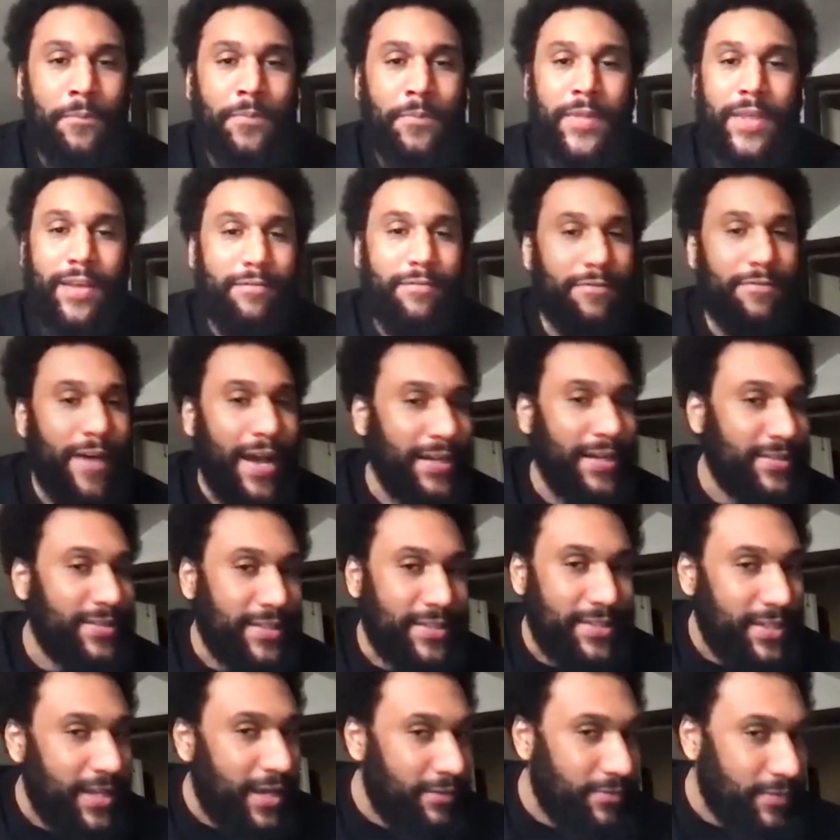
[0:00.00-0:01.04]
invite the
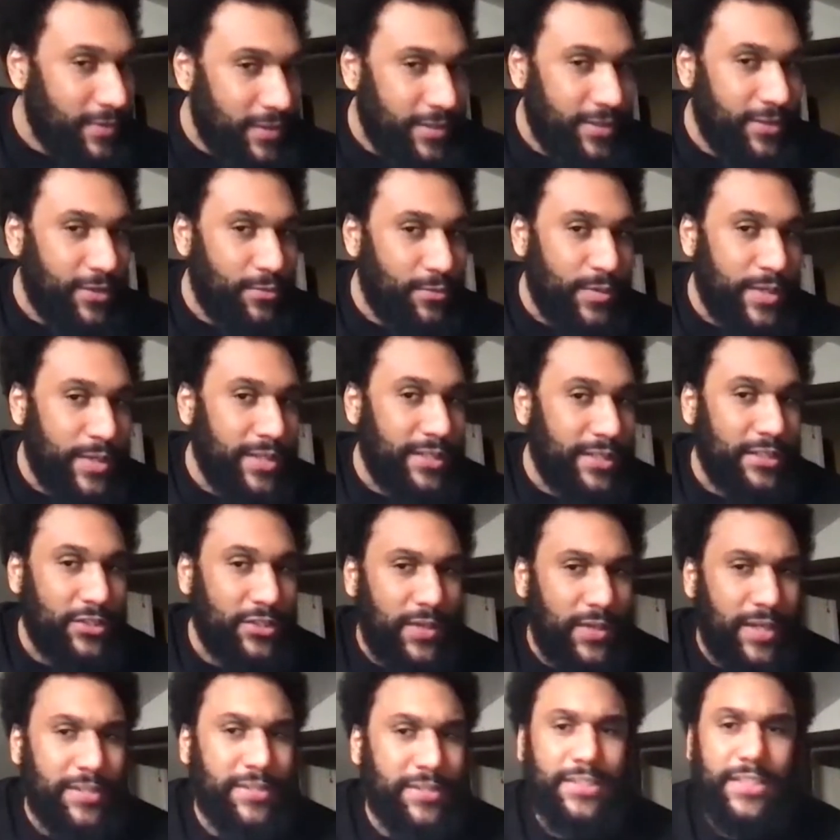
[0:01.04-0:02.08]
devil into
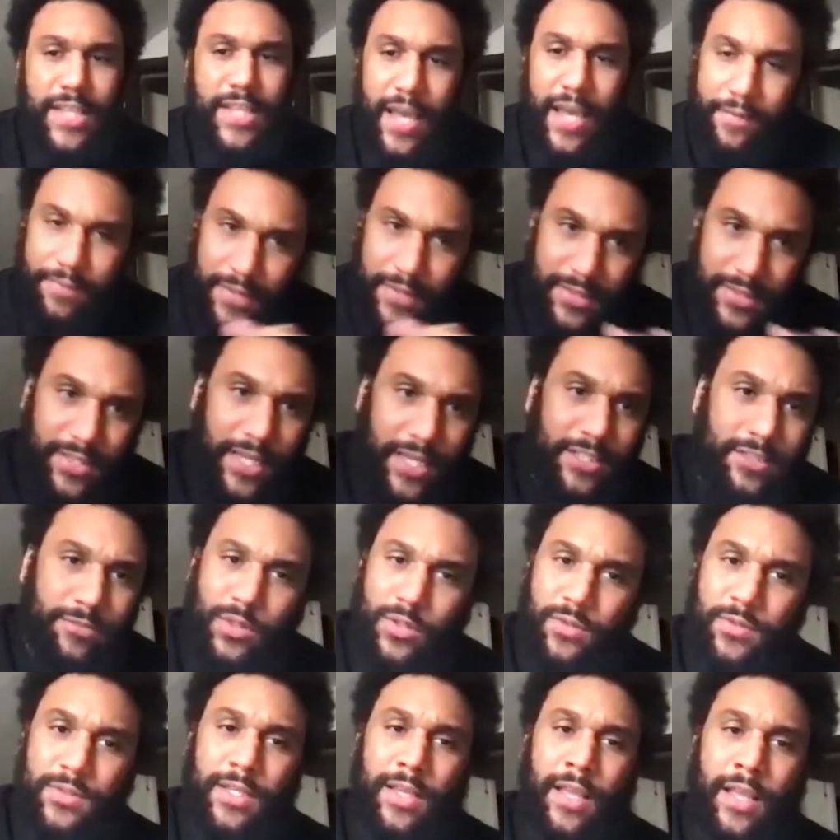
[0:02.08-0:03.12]
Reconstruction. You have to chase
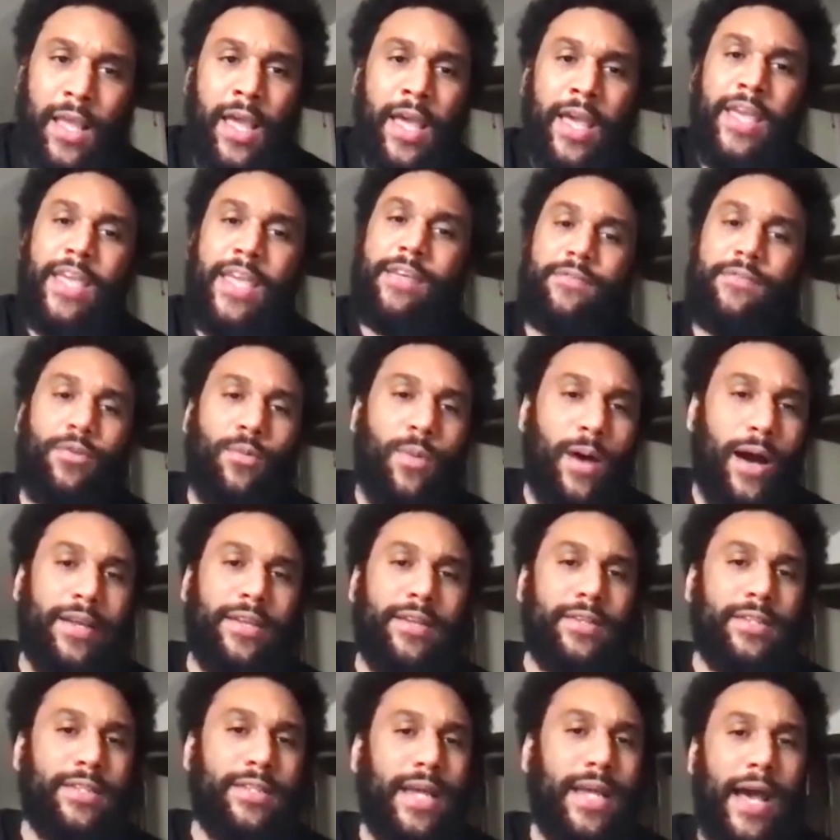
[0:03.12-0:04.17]
music, even while
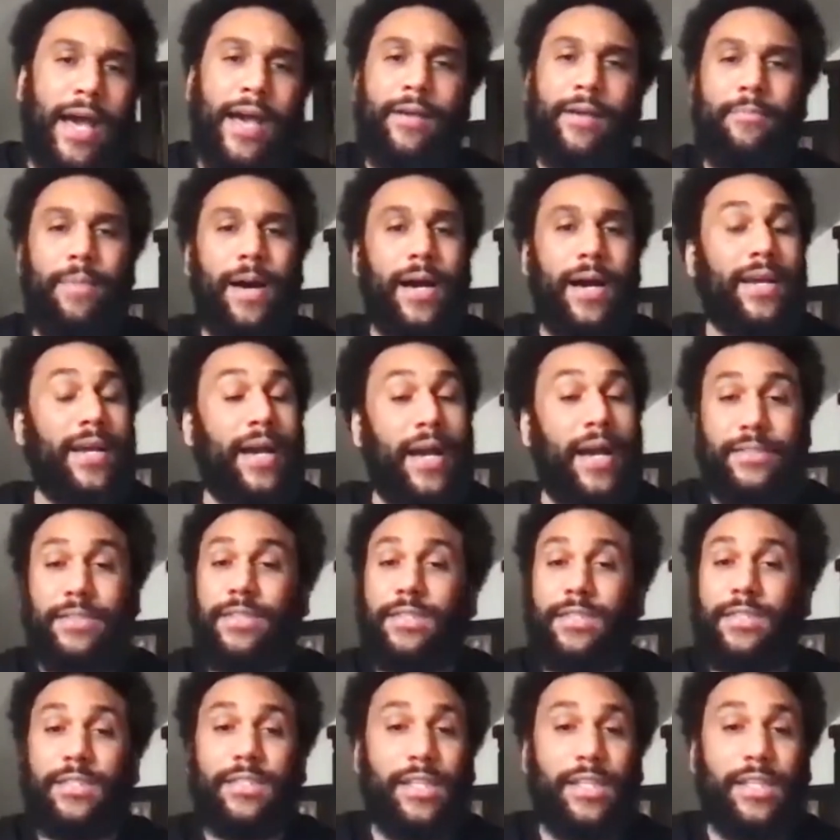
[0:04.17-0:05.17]
you're dying. My conscience is